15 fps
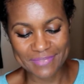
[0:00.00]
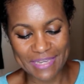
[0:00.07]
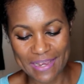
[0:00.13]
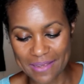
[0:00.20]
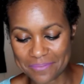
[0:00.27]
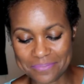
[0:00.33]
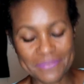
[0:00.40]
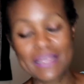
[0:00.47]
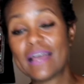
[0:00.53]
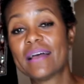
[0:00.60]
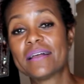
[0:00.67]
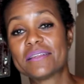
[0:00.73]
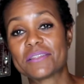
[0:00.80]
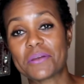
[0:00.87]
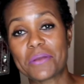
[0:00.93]
Yeah.
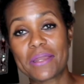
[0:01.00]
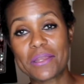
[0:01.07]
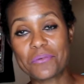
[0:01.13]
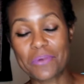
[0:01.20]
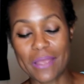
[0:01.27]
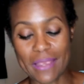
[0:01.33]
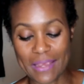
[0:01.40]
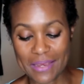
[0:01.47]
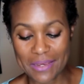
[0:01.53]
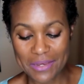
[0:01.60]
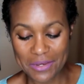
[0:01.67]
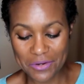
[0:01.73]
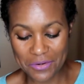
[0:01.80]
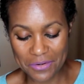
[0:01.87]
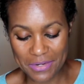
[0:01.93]
So anyway,
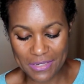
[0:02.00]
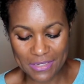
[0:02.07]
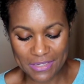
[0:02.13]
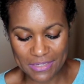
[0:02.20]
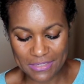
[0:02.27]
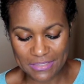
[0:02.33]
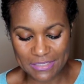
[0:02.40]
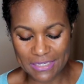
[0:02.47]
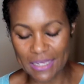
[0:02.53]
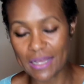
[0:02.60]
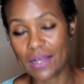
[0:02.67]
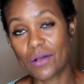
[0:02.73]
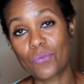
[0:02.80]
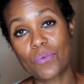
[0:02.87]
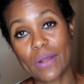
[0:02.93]
here is
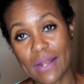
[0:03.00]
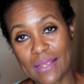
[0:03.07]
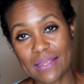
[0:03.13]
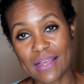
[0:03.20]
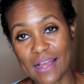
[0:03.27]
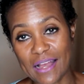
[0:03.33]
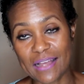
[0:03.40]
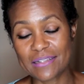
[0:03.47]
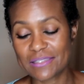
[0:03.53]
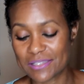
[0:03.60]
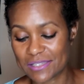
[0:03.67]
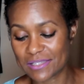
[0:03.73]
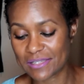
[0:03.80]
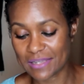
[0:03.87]
what I got.